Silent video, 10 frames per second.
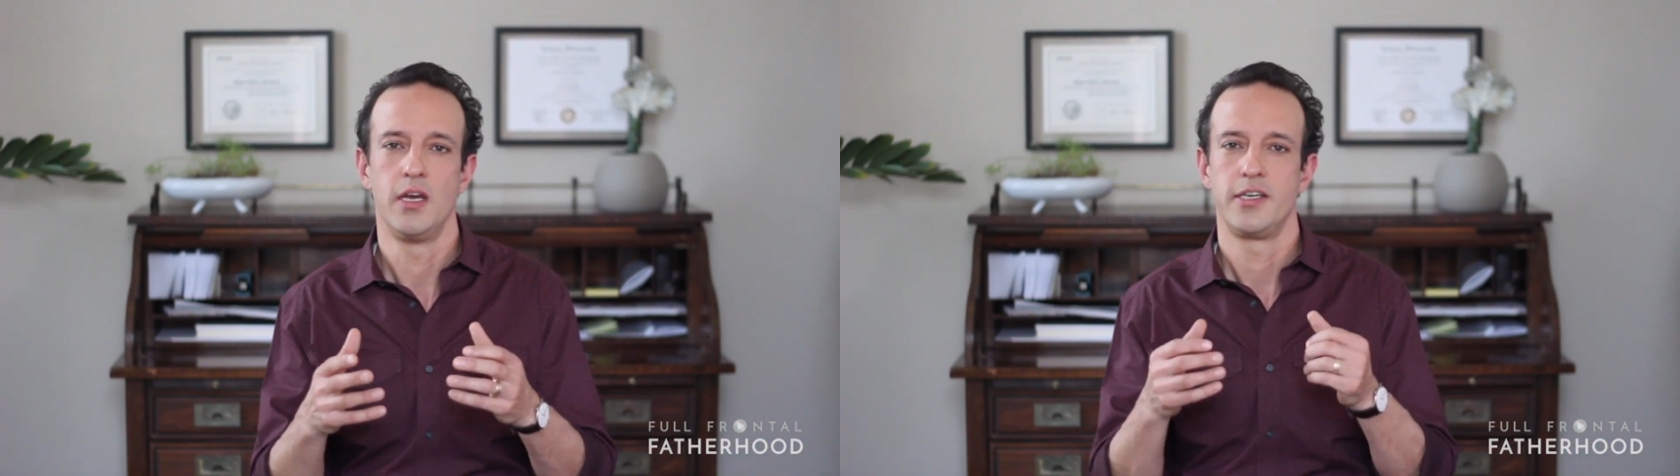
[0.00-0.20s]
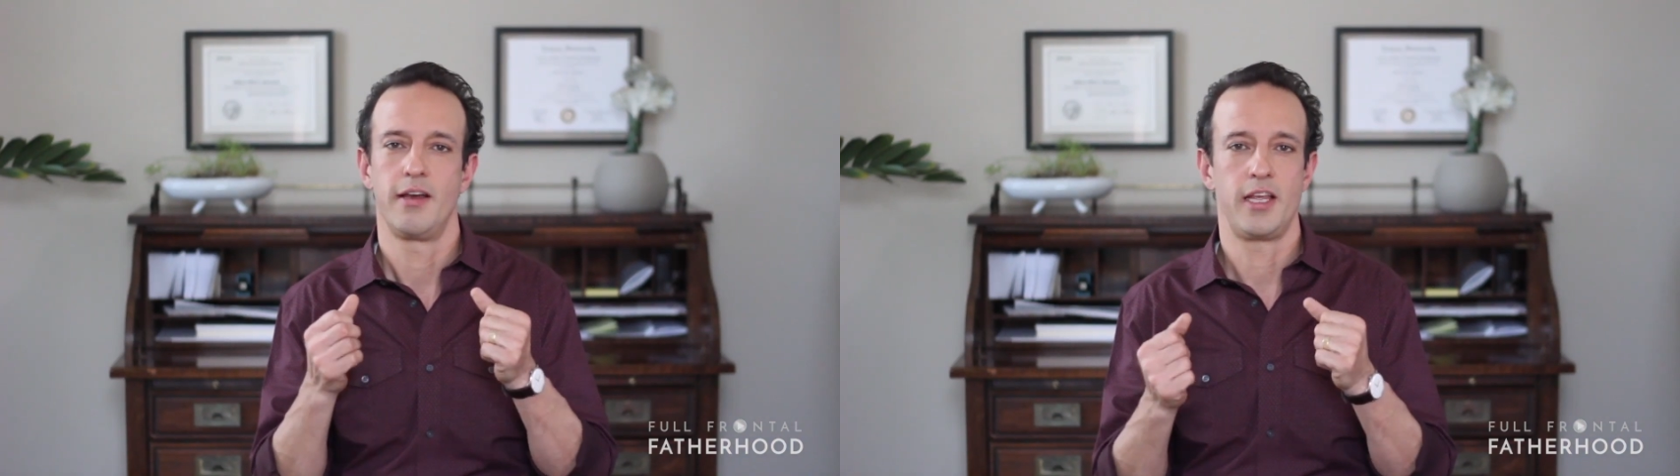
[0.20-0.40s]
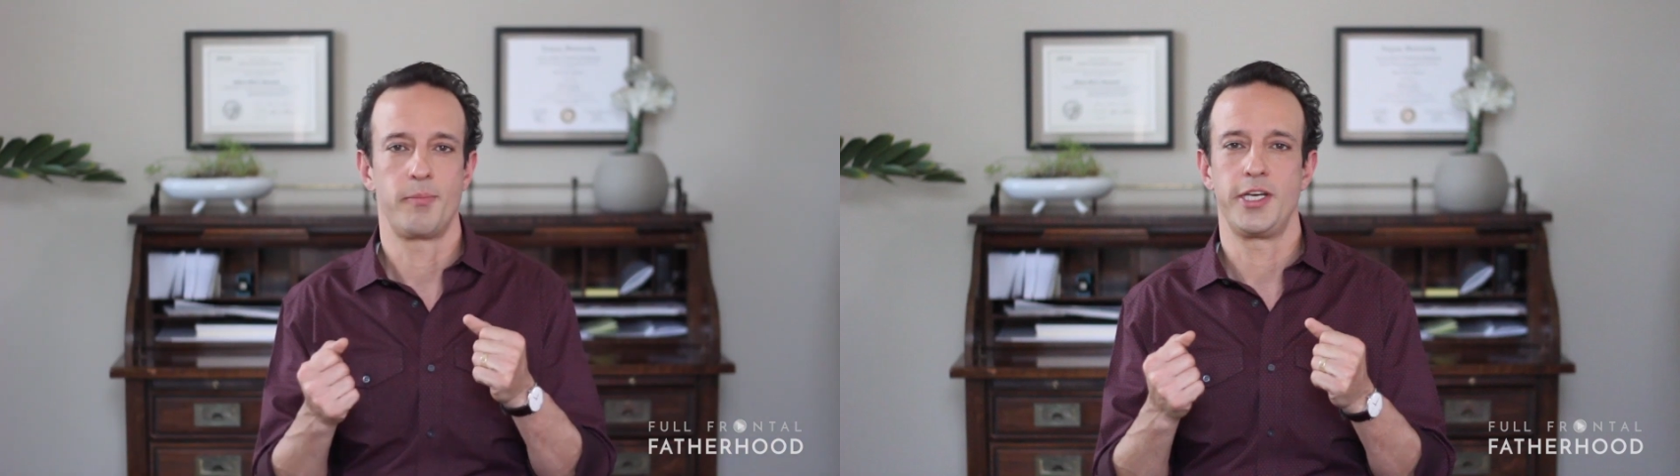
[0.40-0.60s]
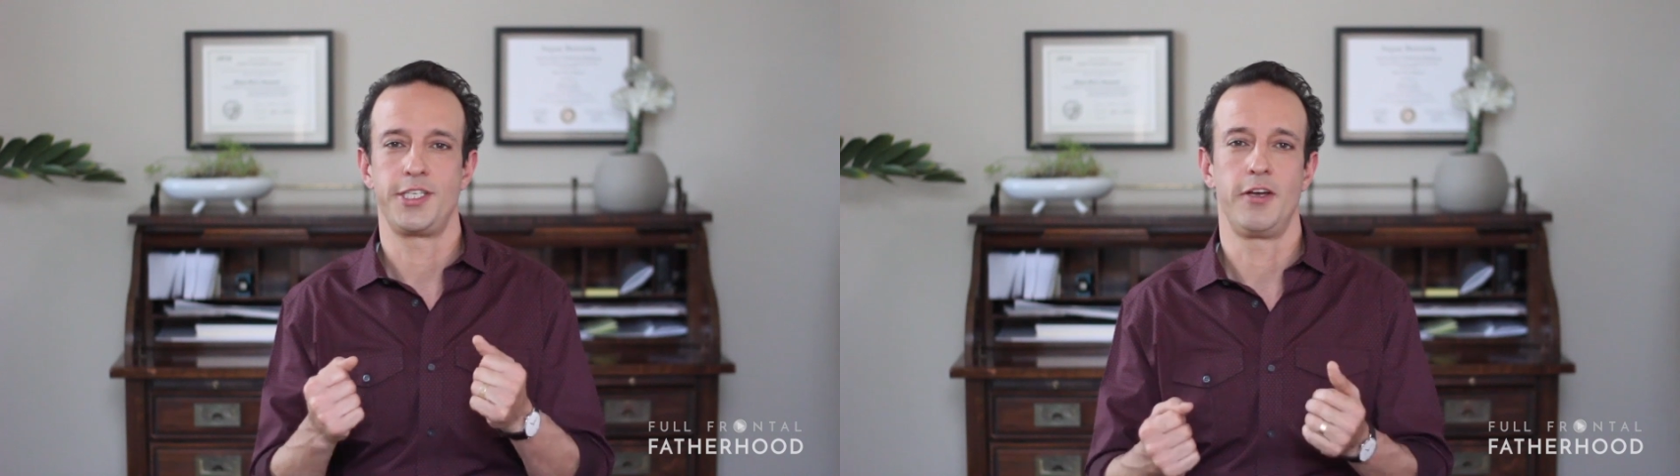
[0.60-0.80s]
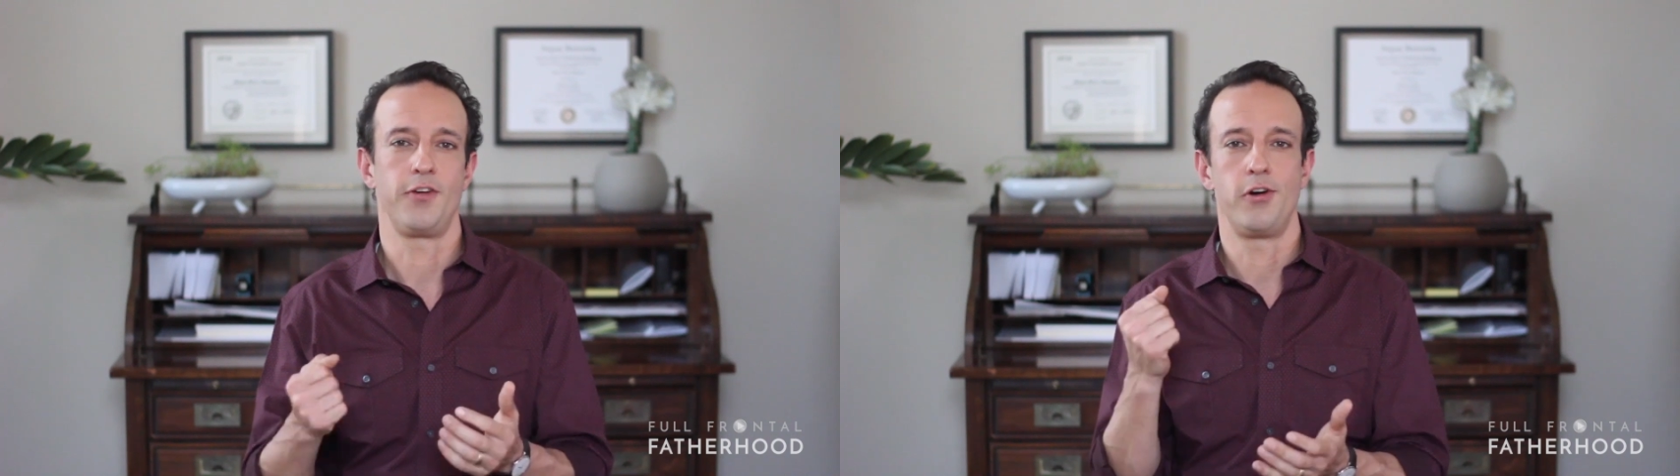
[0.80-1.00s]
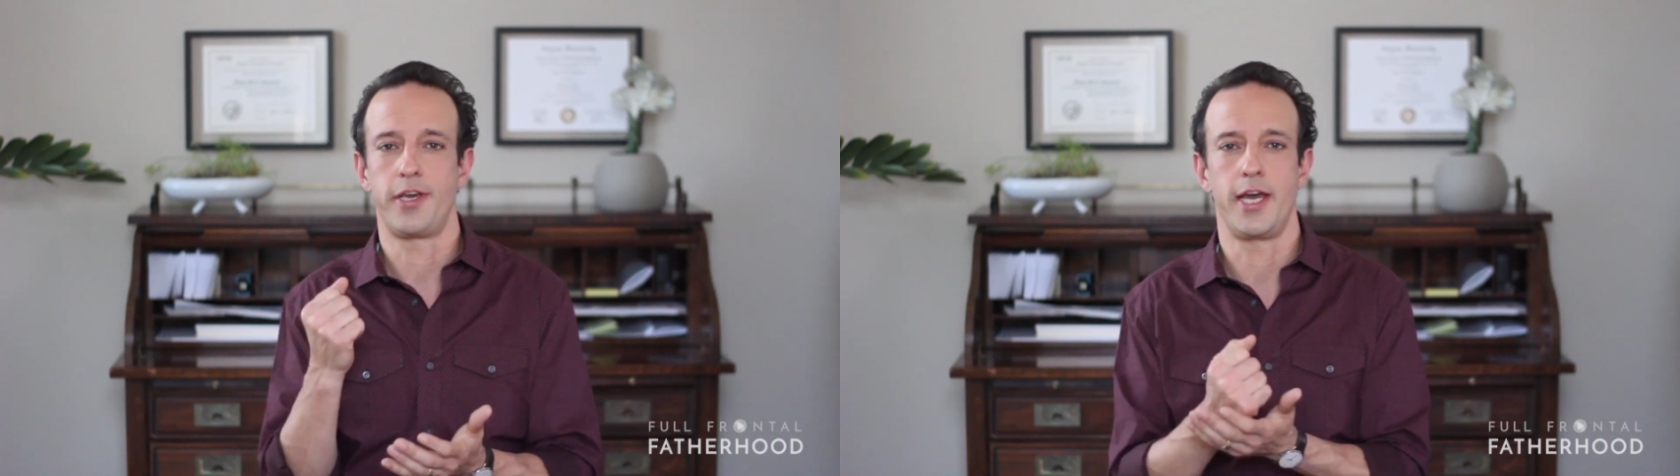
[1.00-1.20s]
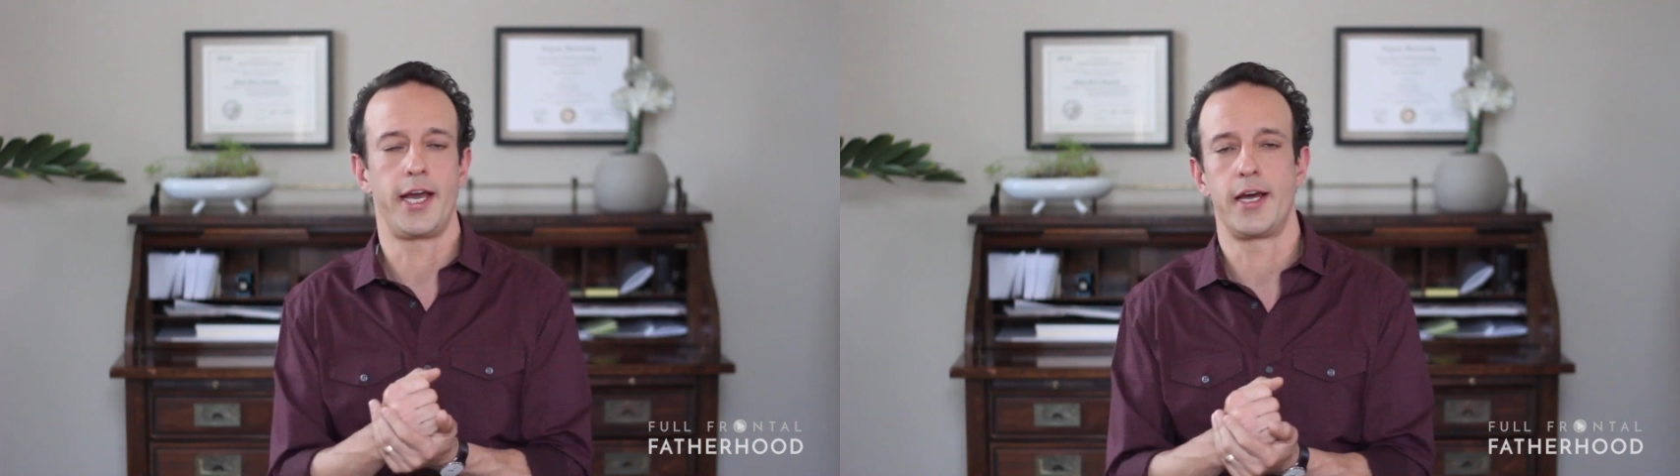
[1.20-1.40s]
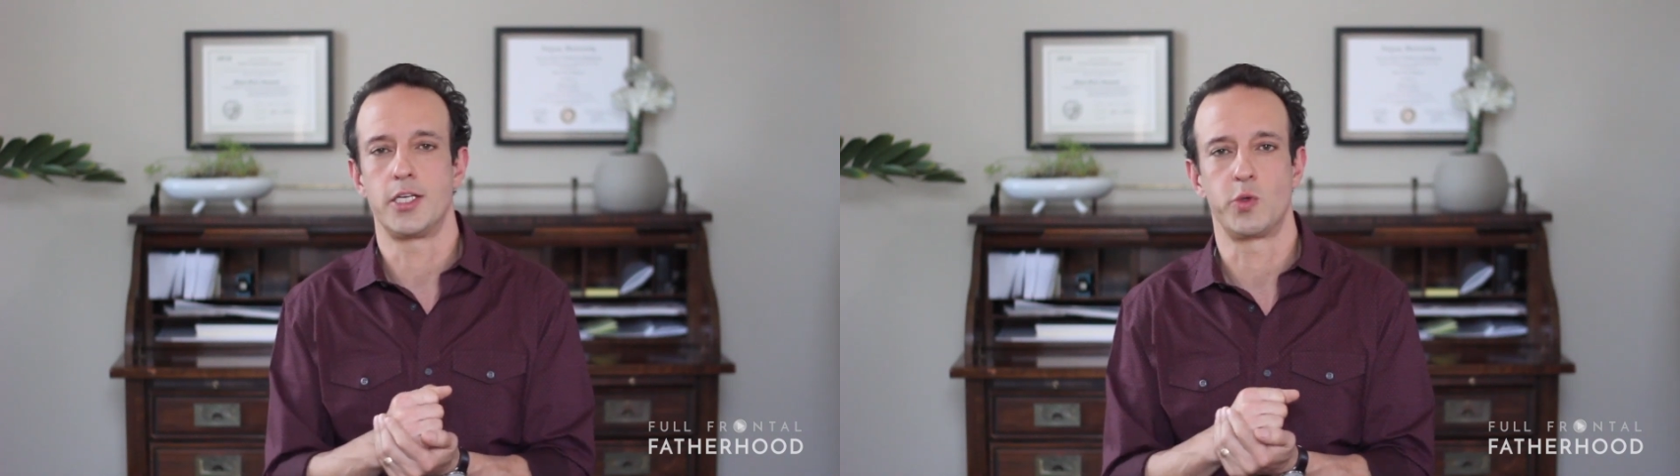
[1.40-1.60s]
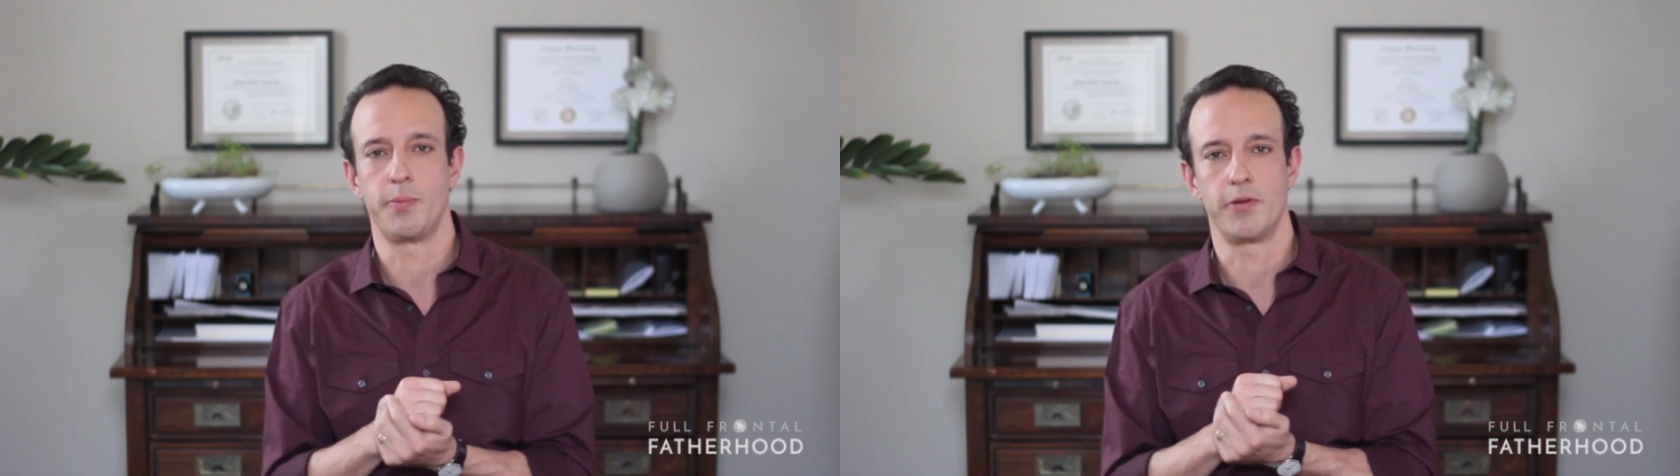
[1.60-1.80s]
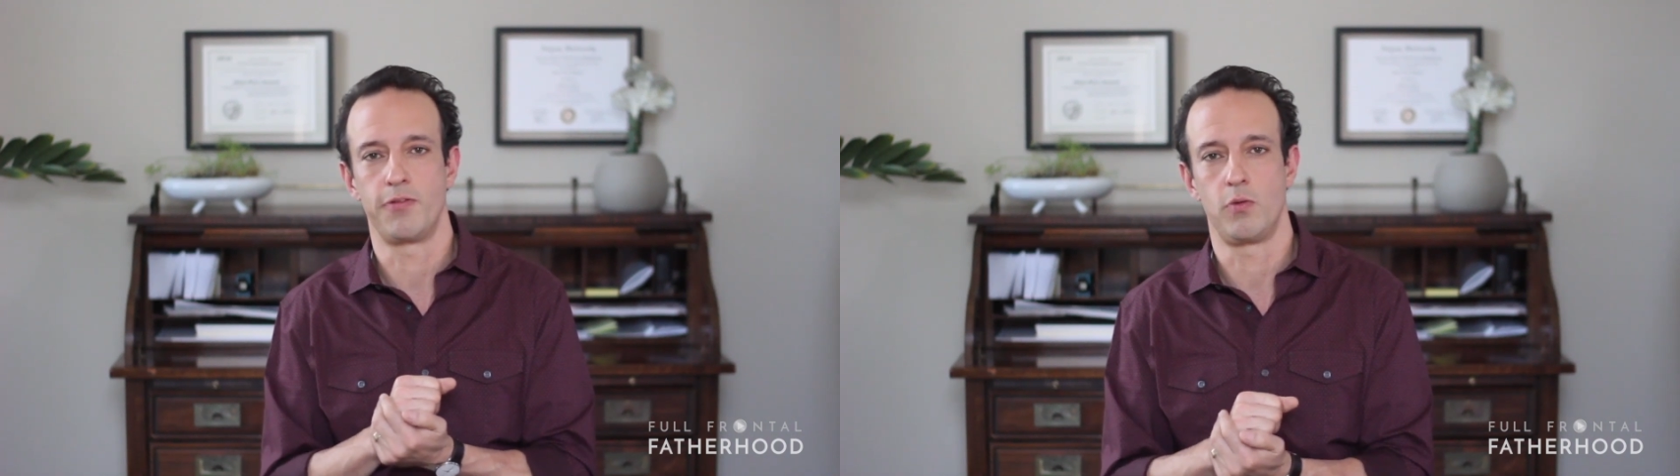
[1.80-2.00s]
telling myself, okay, I got to
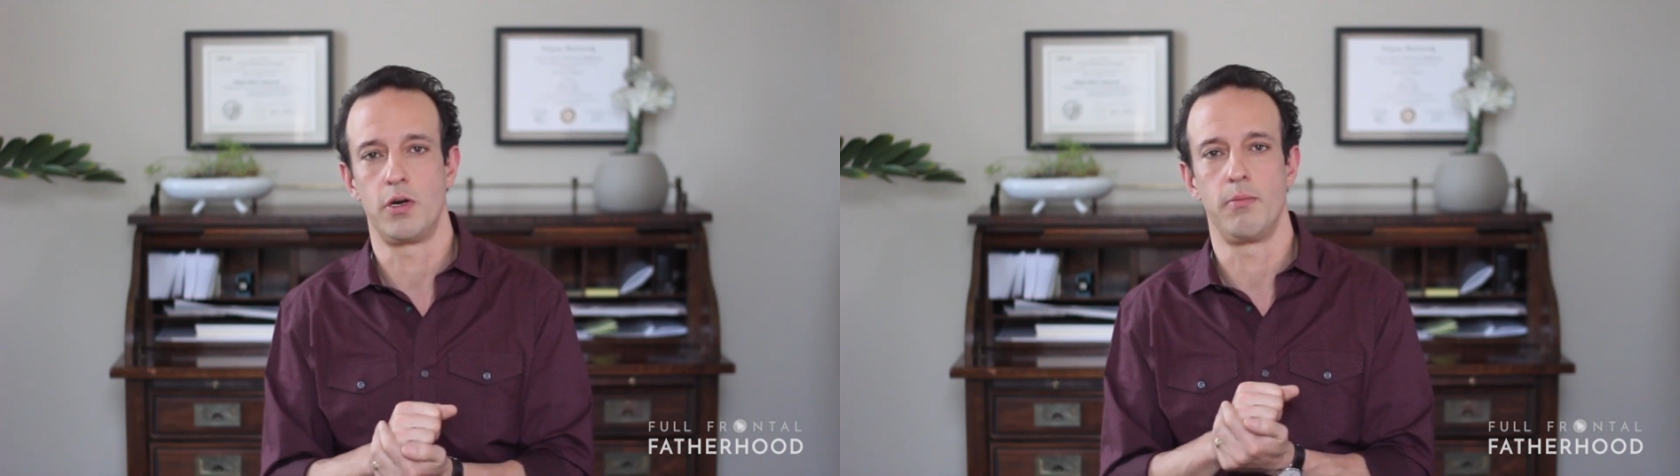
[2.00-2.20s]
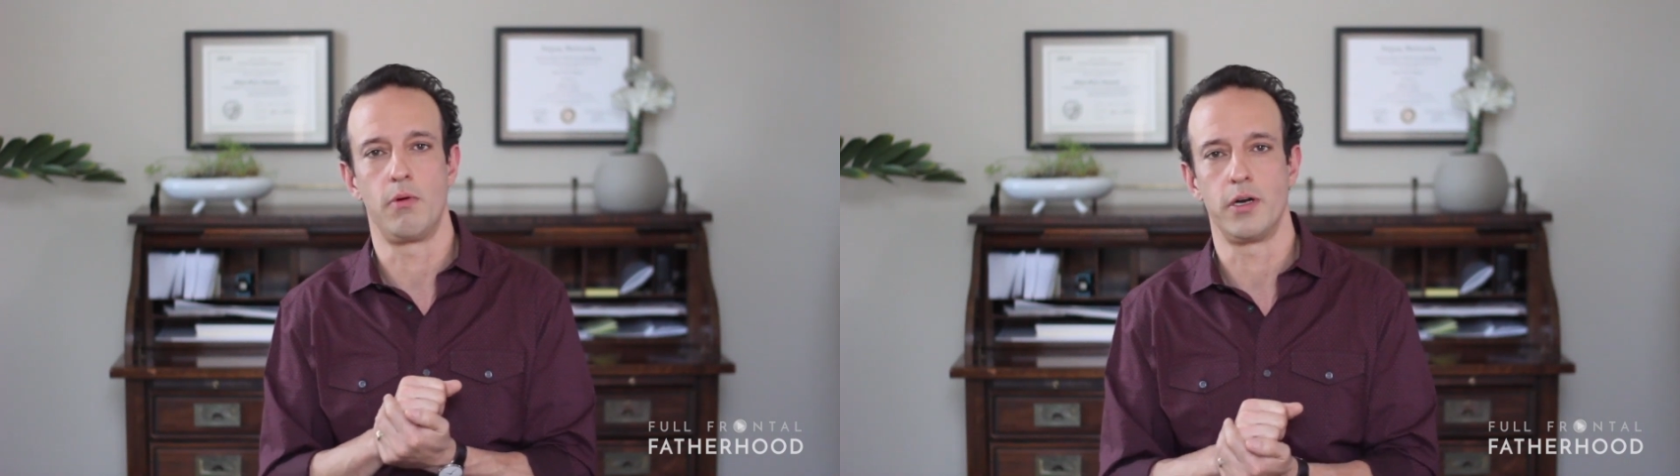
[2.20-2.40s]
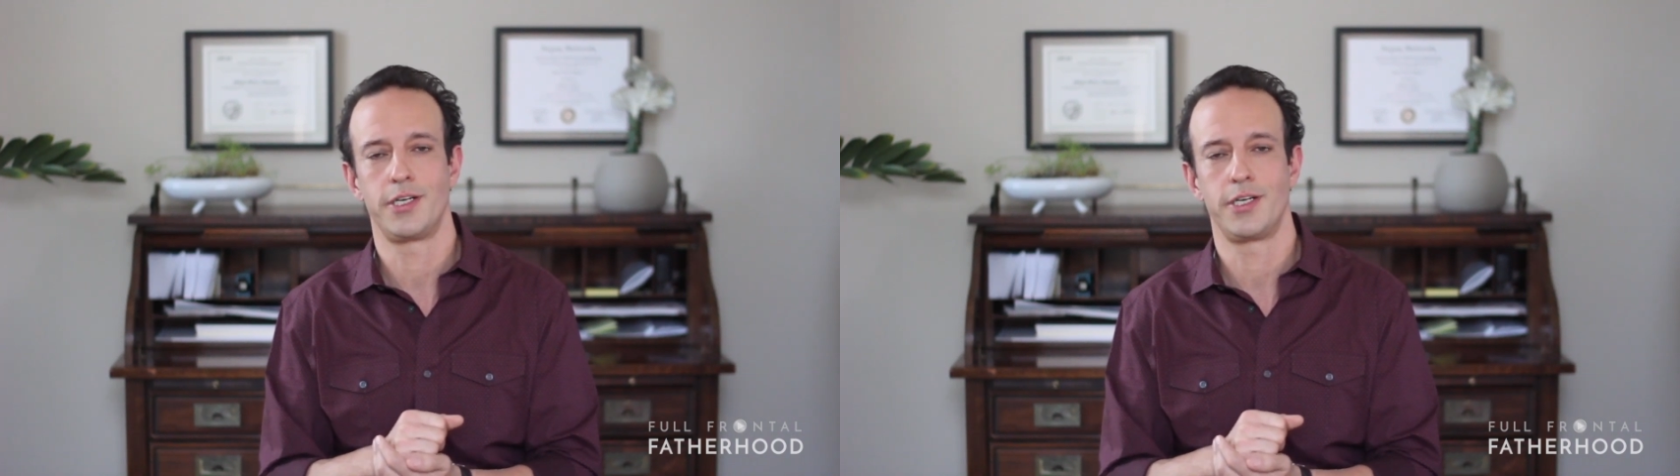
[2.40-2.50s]
sweep the floor more,